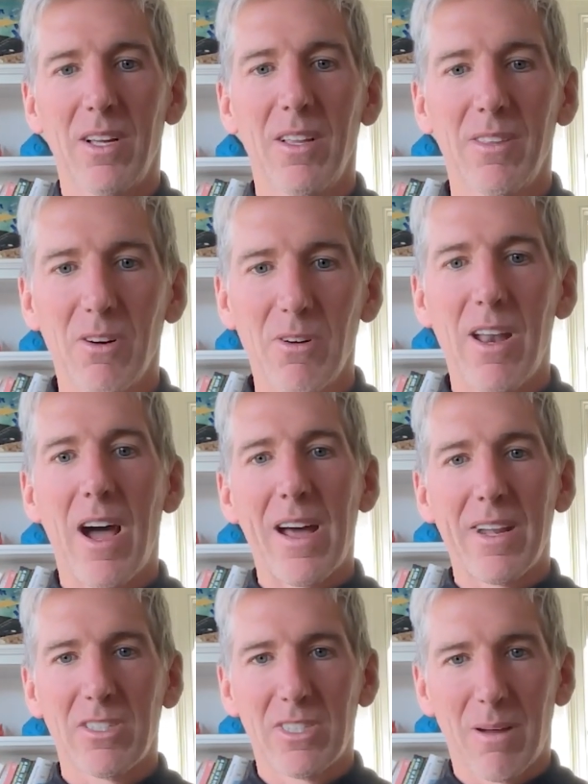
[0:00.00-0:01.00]
They're not
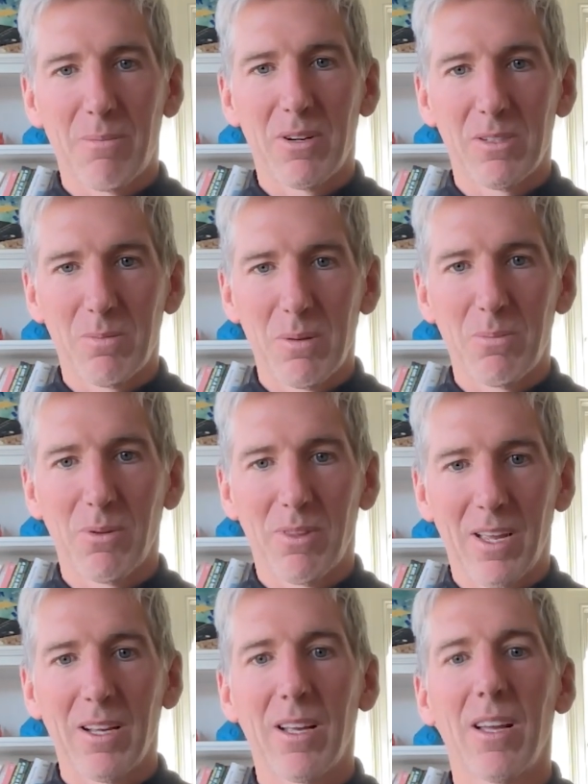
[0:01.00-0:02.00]
as separate as people
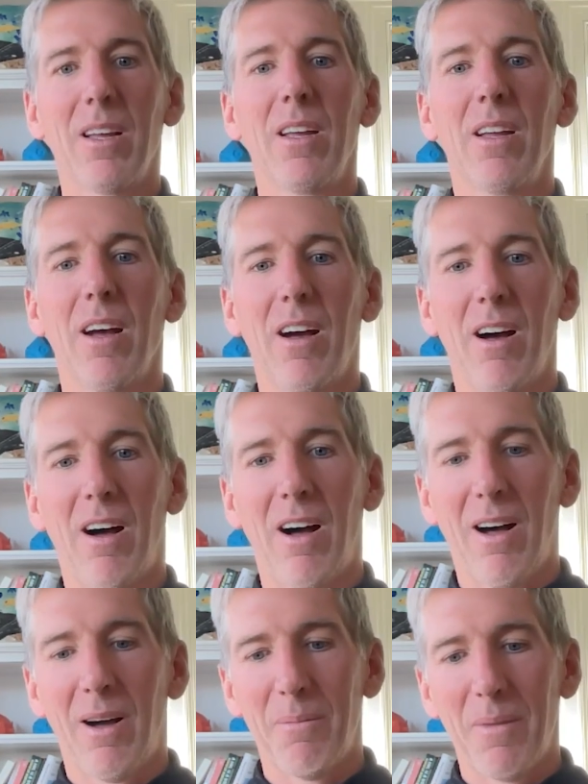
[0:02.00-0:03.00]
think,
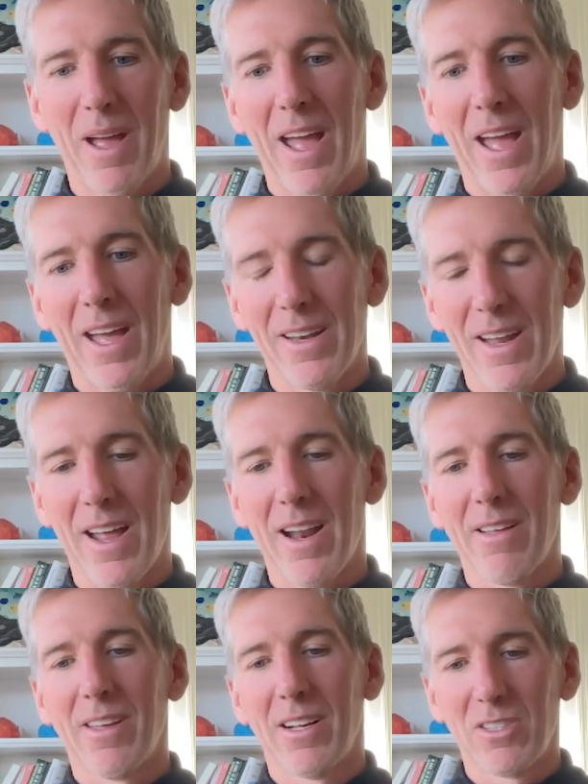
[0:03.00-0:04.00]
um, and and I
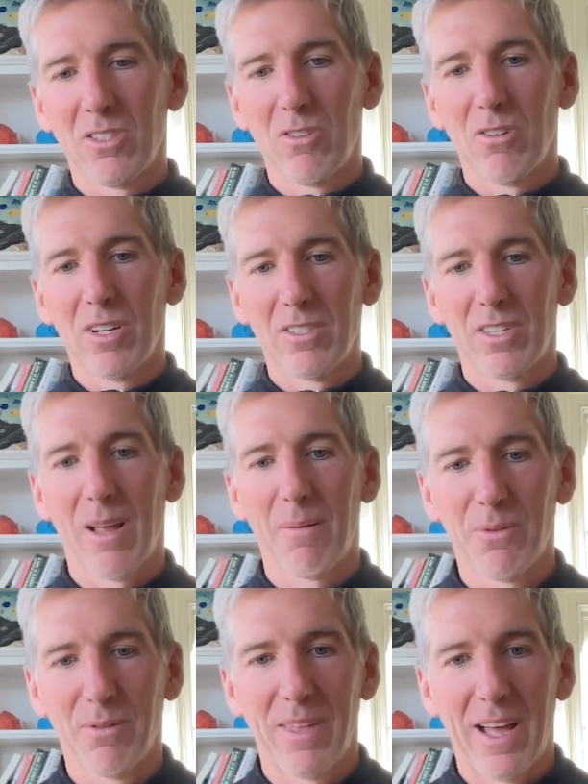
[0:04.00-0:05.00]
think it's a good
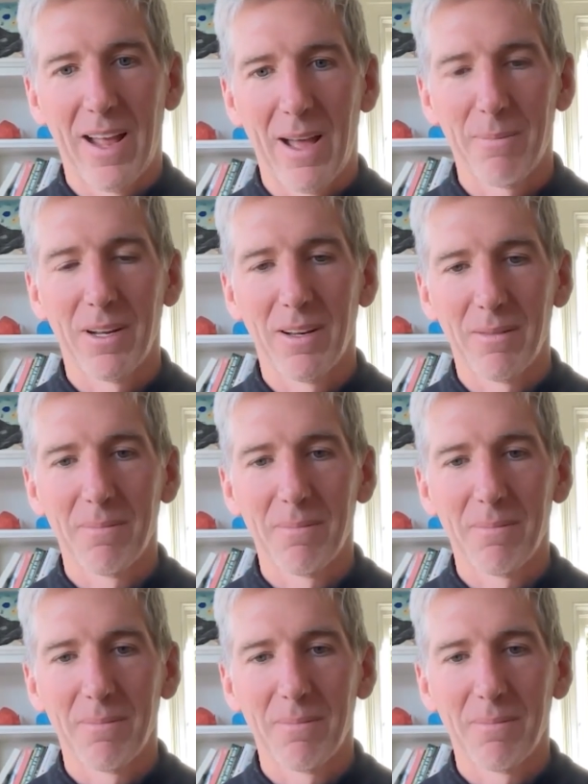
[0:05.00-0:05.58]
example of that happening.